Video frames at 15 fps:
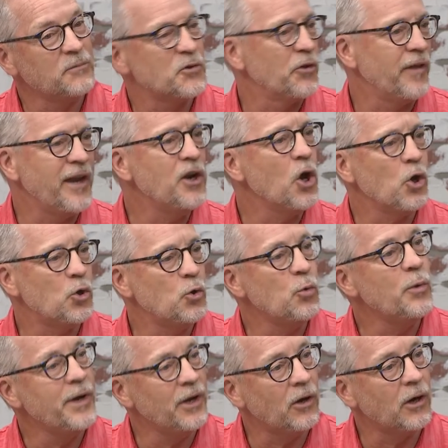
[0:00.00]
so they know who
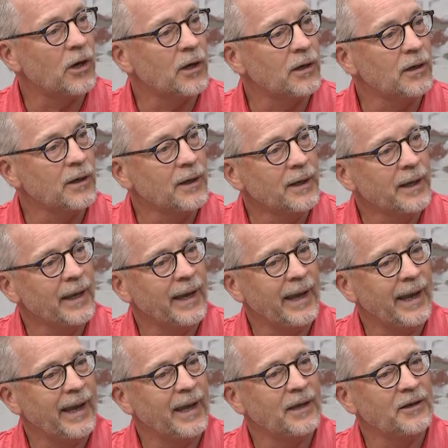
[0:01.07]
we are.
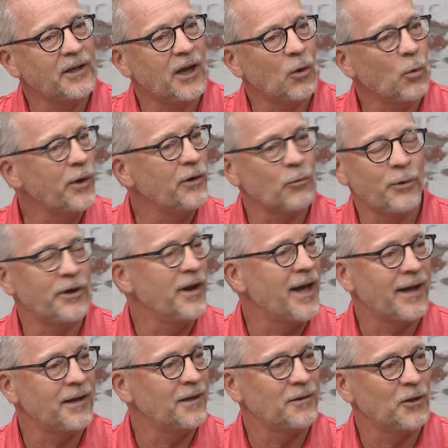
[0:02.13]
And we're
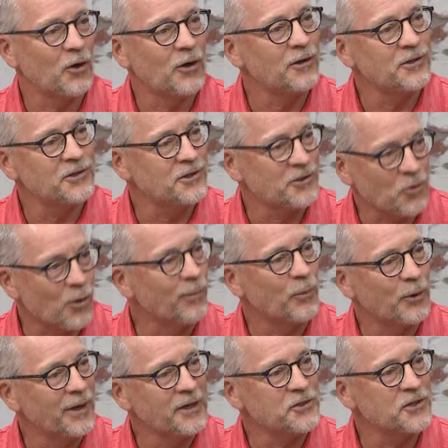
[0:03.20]
not a large
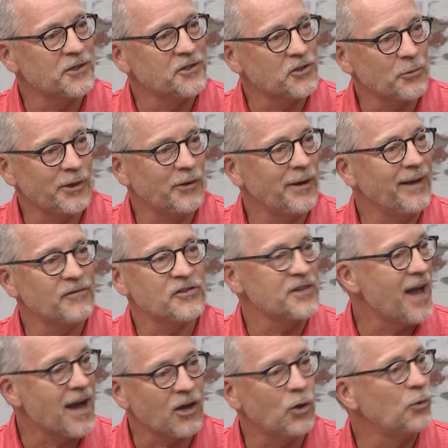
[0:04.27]
corporation, so we don't have
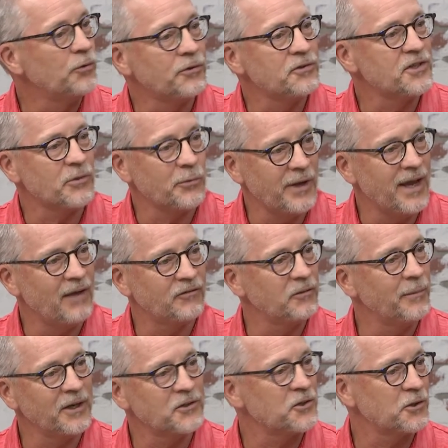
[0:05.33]
stockholders that we have
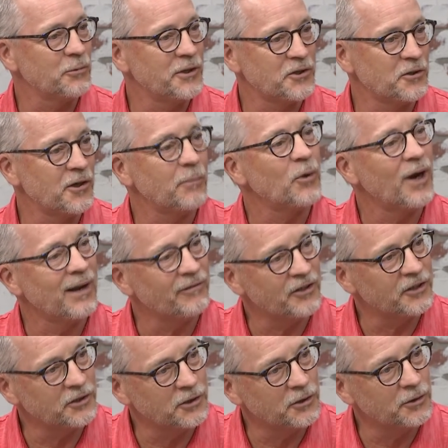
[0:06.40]
to make sure we turn a
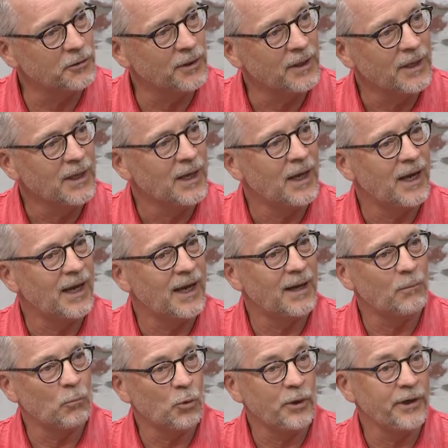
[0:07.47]
profit to.
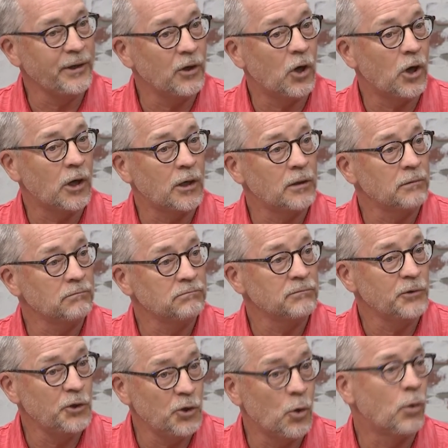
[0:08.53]
We are
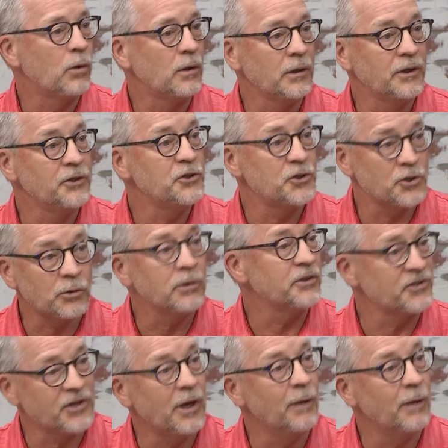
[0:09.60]
your insurance